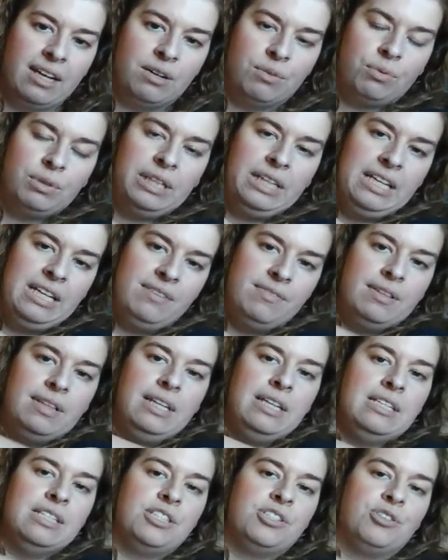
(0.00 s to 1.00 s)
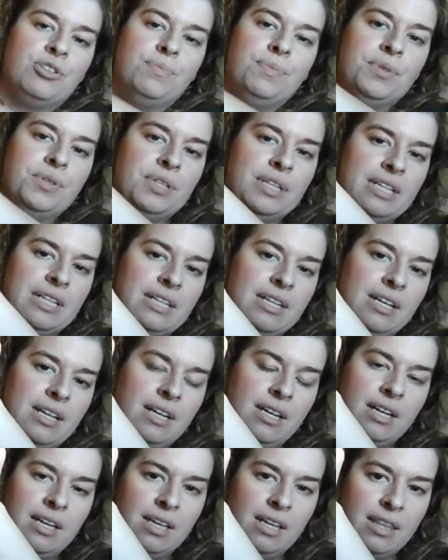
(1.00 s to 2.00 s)
it really evenly distributed
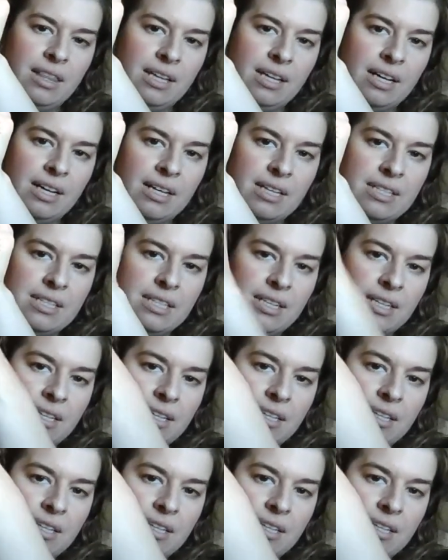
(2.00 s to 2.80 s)
that